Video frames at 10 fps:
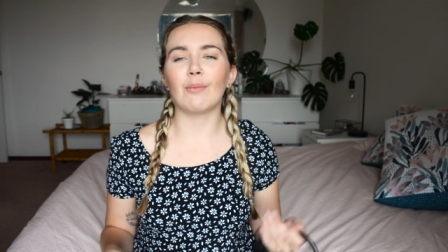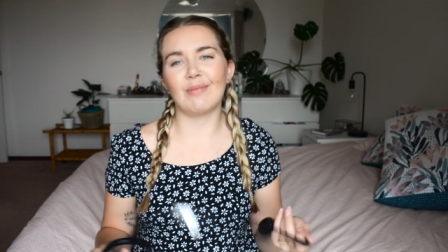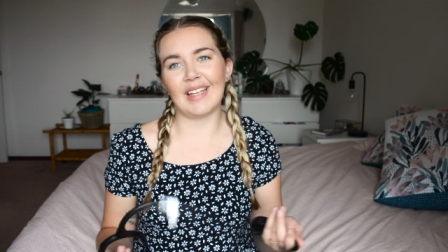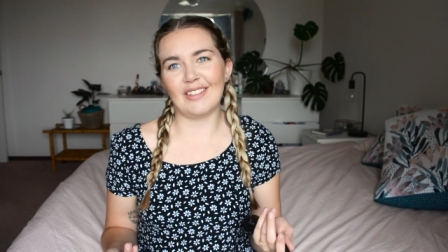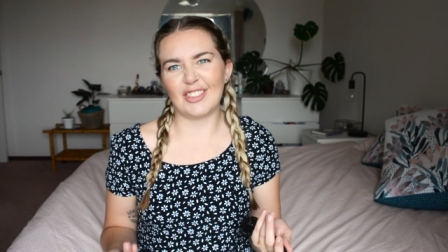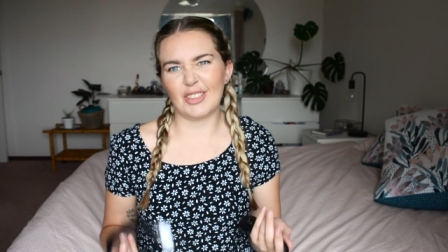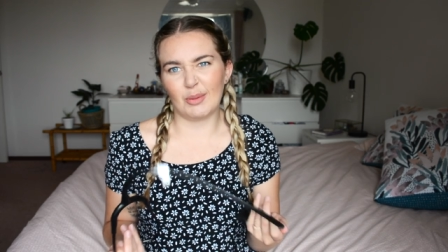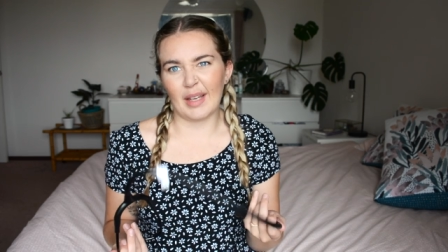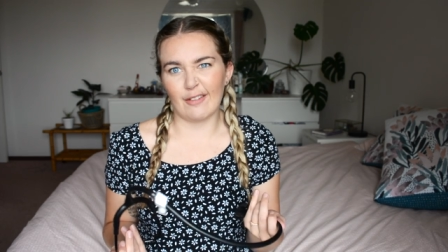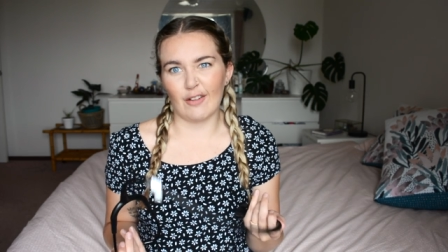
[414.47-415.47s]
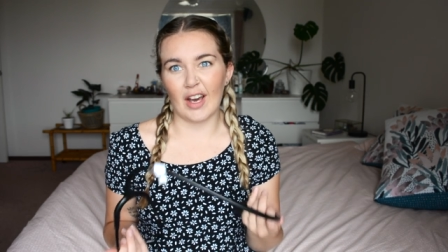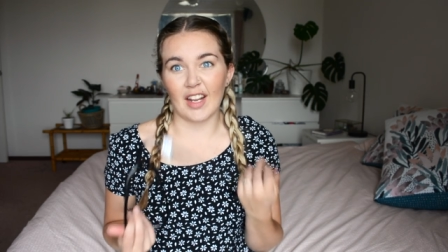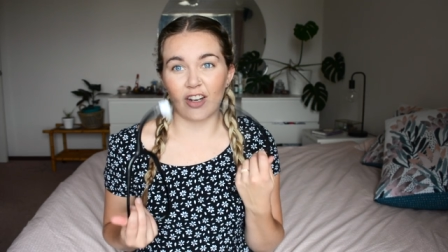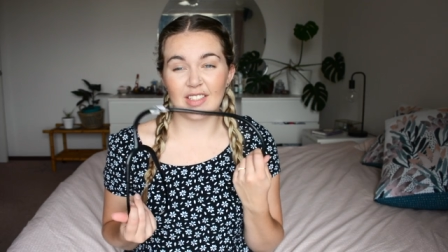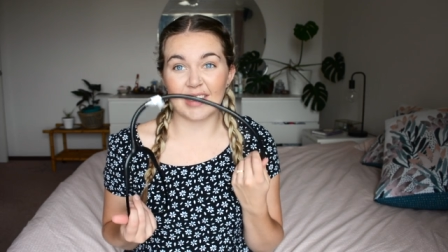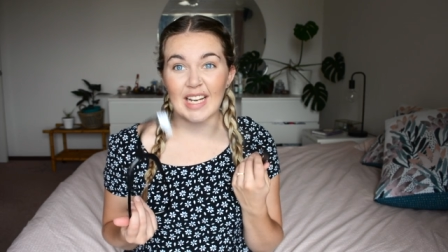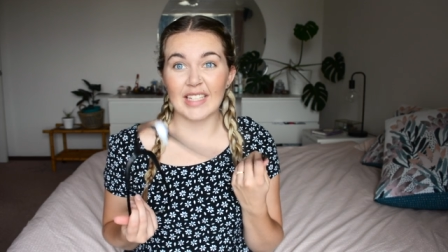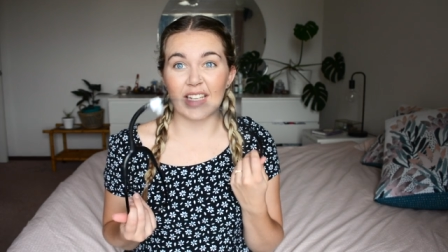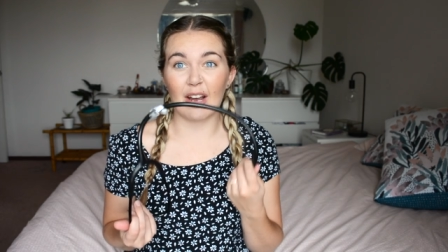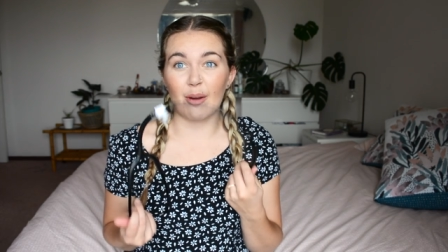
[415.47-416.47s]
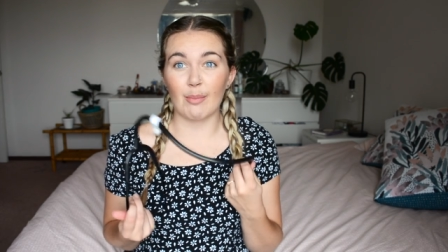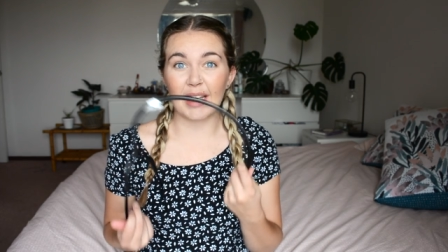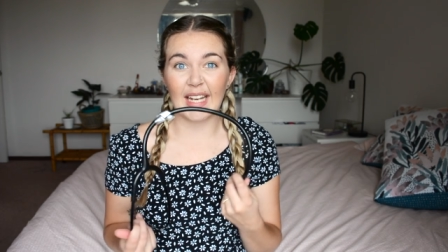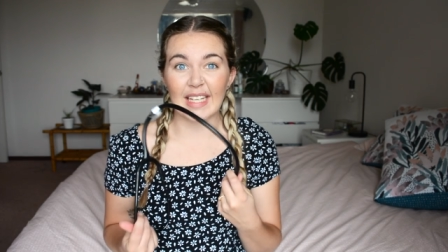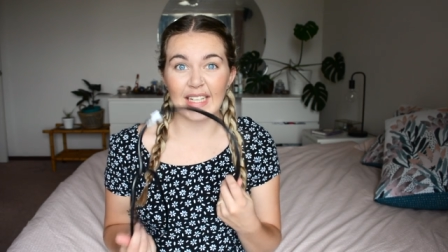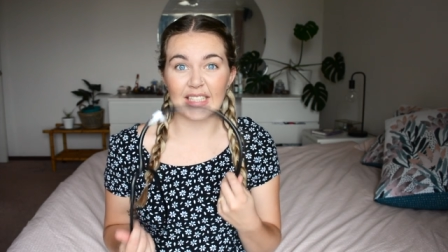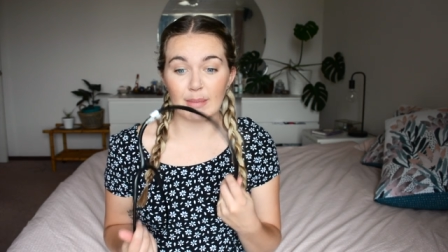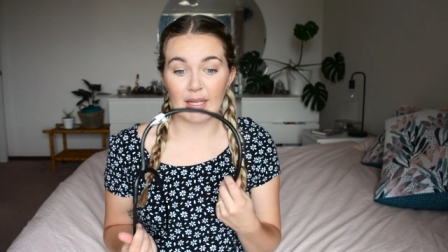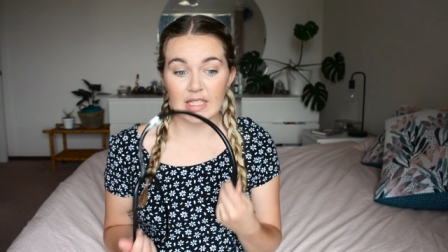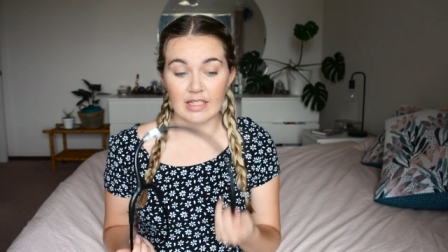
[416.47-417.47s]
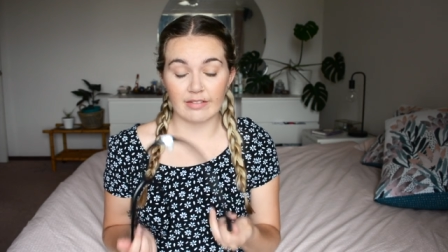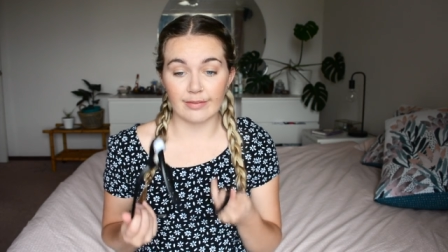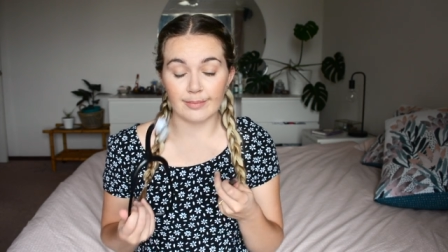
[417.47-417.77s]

they should be able to find it because these are bloody expensive.